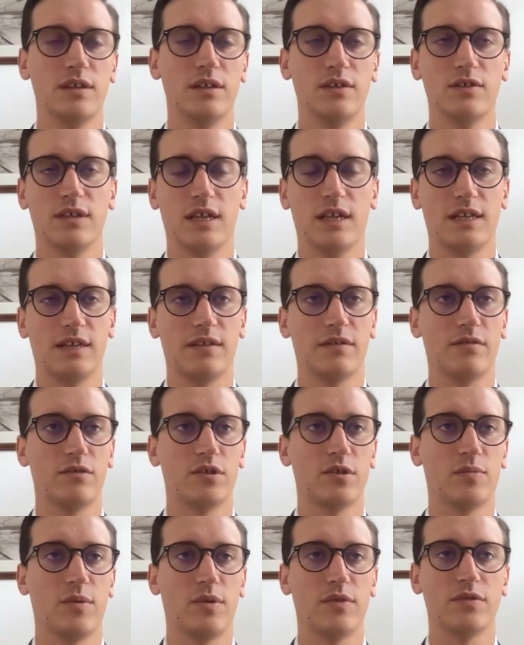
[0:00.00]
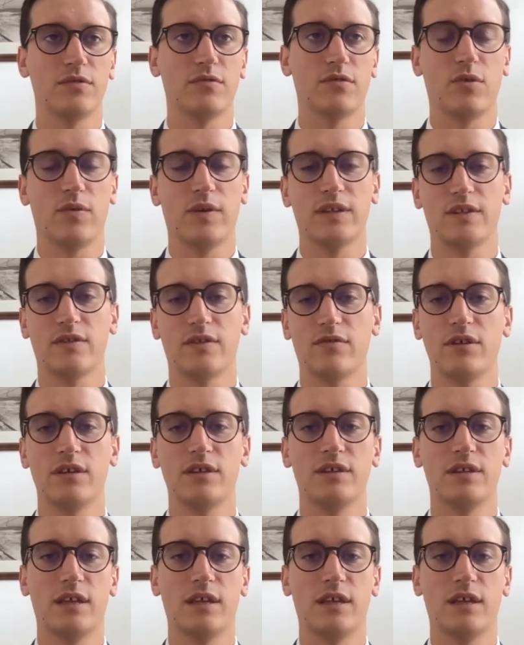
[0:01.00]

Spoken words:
and you set out the response, request 3,